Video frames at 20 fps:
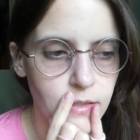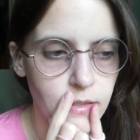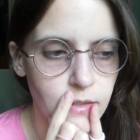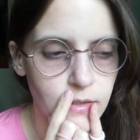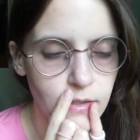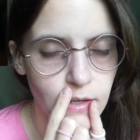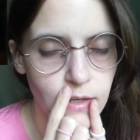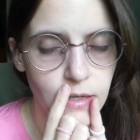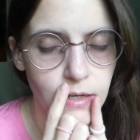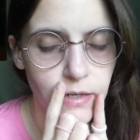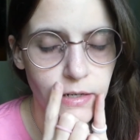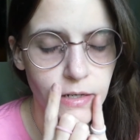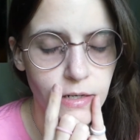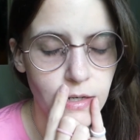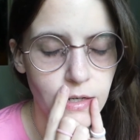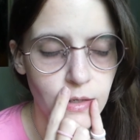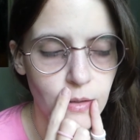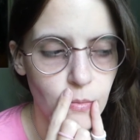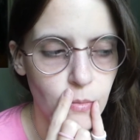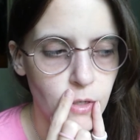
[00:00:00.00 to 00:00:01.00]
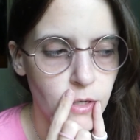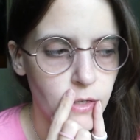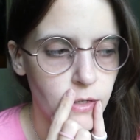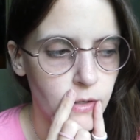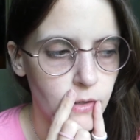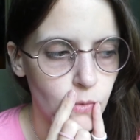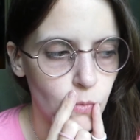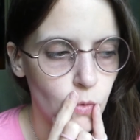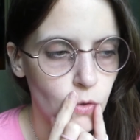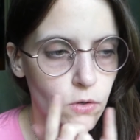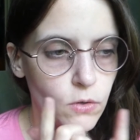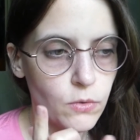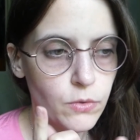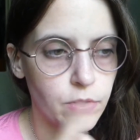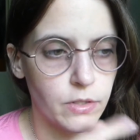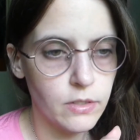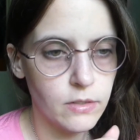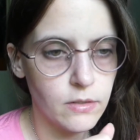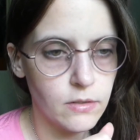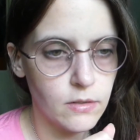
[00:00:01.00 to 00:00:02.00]
then I may work
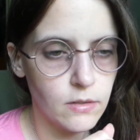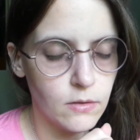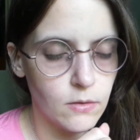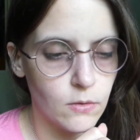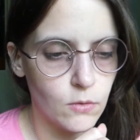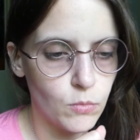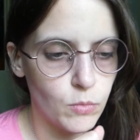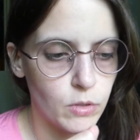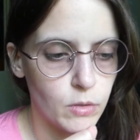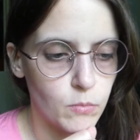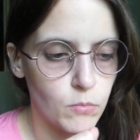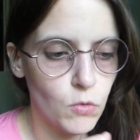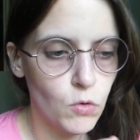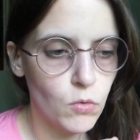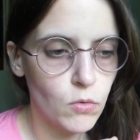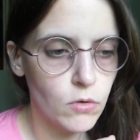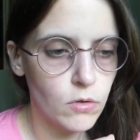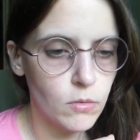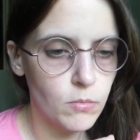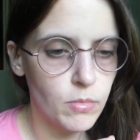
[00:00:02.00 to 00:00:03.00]
on this a little bit more,